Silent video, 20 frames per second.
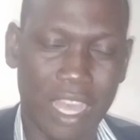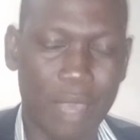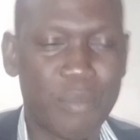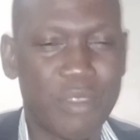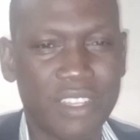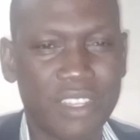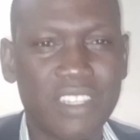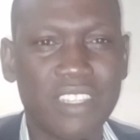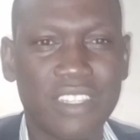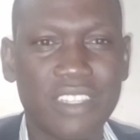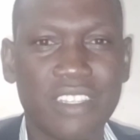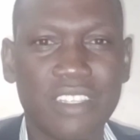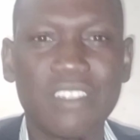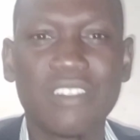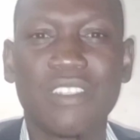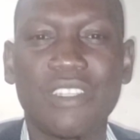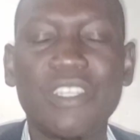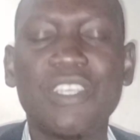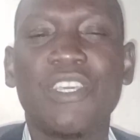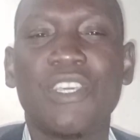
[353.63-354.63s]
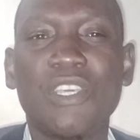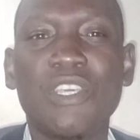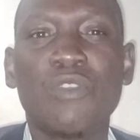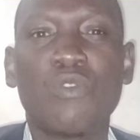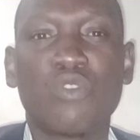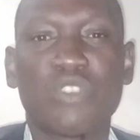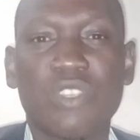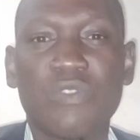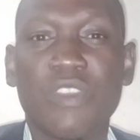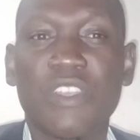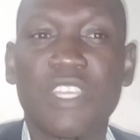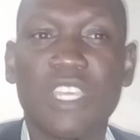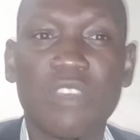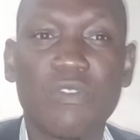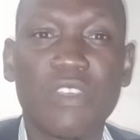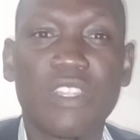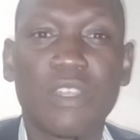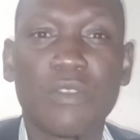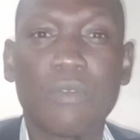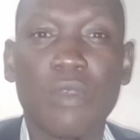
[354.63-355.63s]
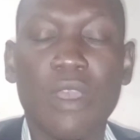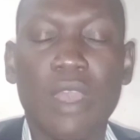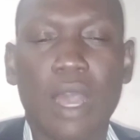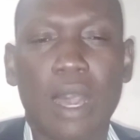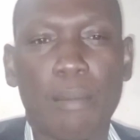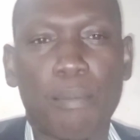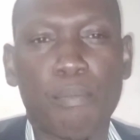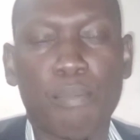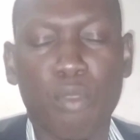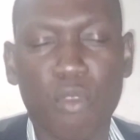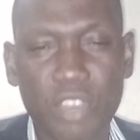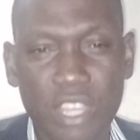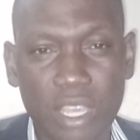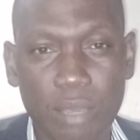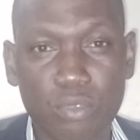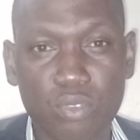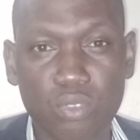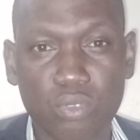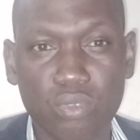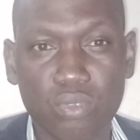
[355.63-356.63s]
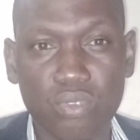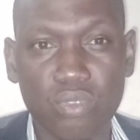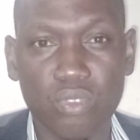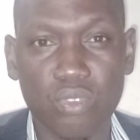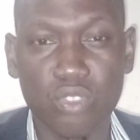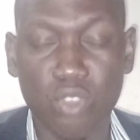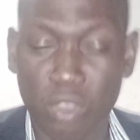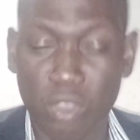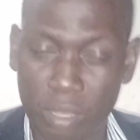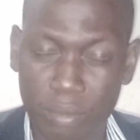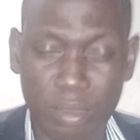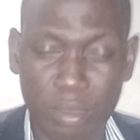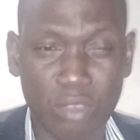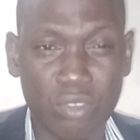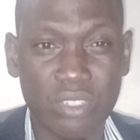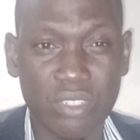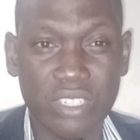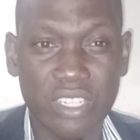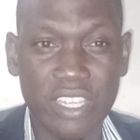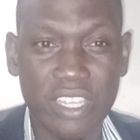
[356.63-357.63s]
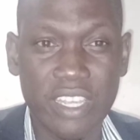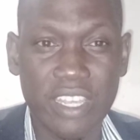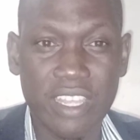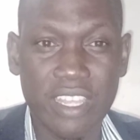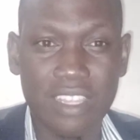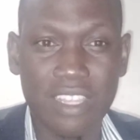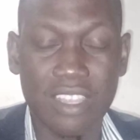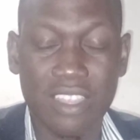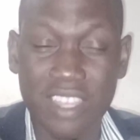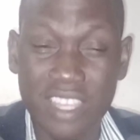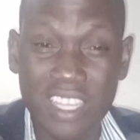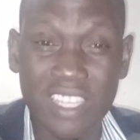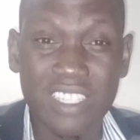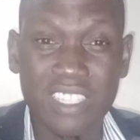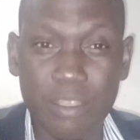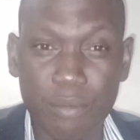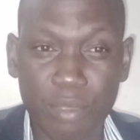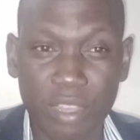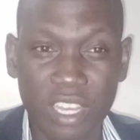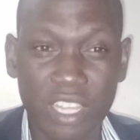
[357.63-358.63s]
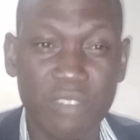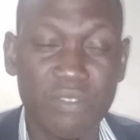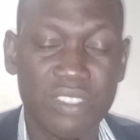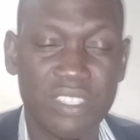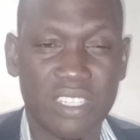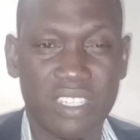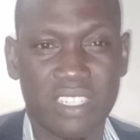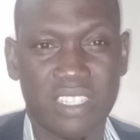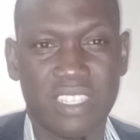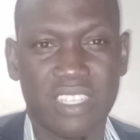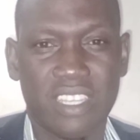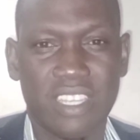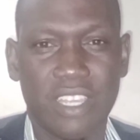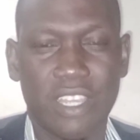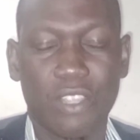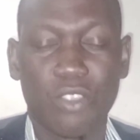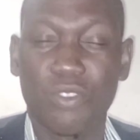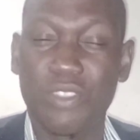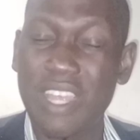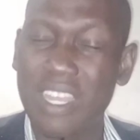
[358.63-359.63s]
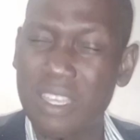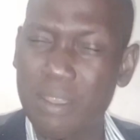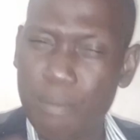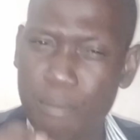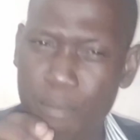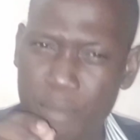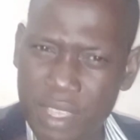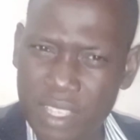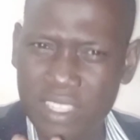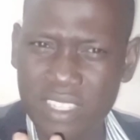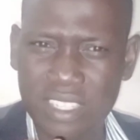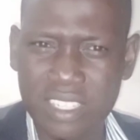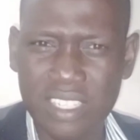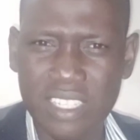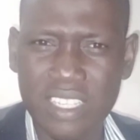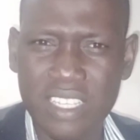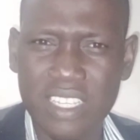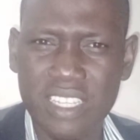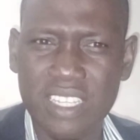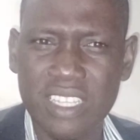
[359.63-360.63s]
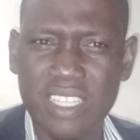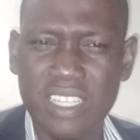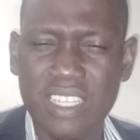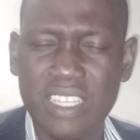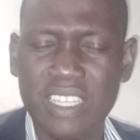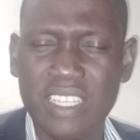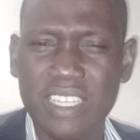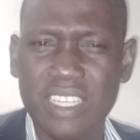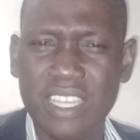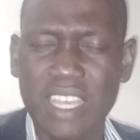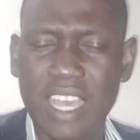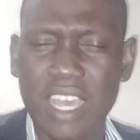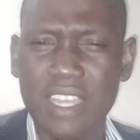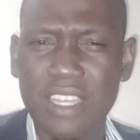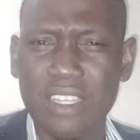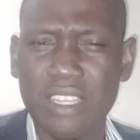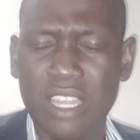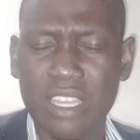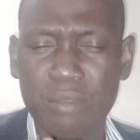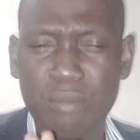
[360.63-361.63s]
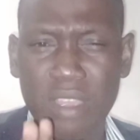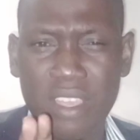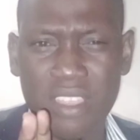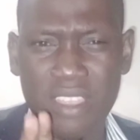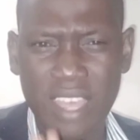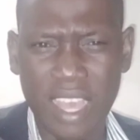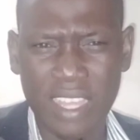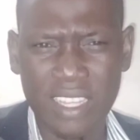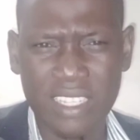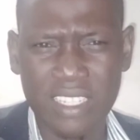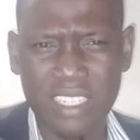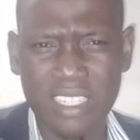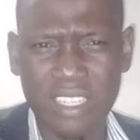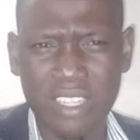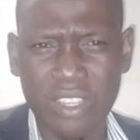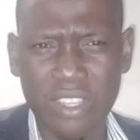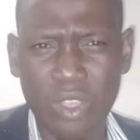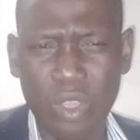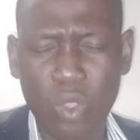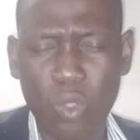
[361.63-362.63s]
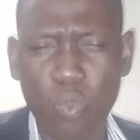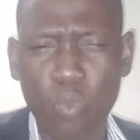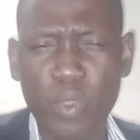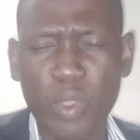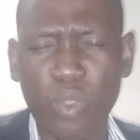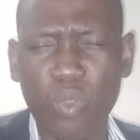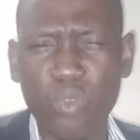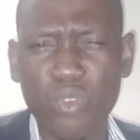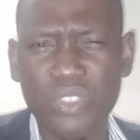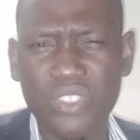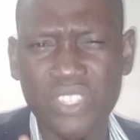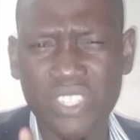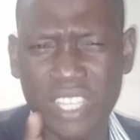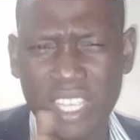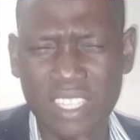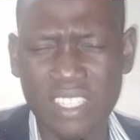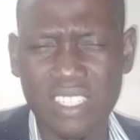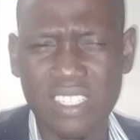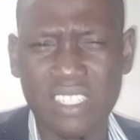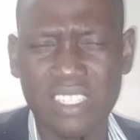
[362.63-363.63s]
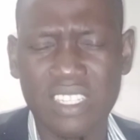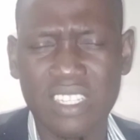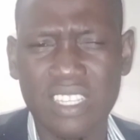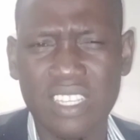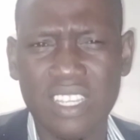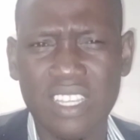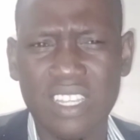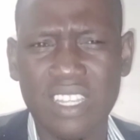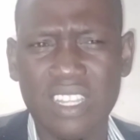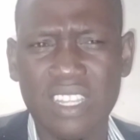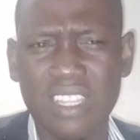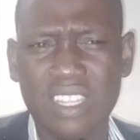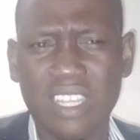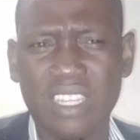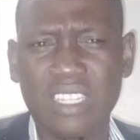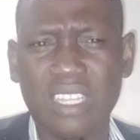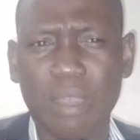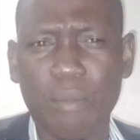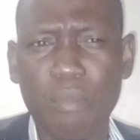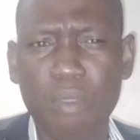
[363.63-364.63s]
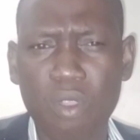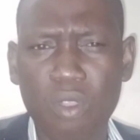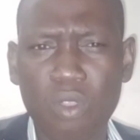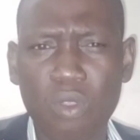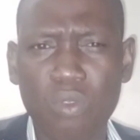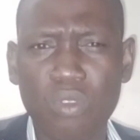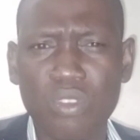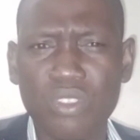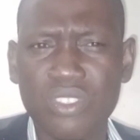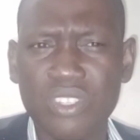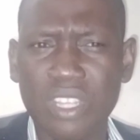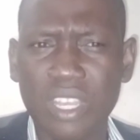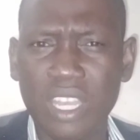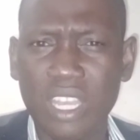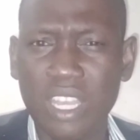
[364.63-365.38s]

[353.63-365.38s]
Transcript: I mean, he was even given a podium to talk about the things he believes in. So that means, and by that, we could sense that Kabogo was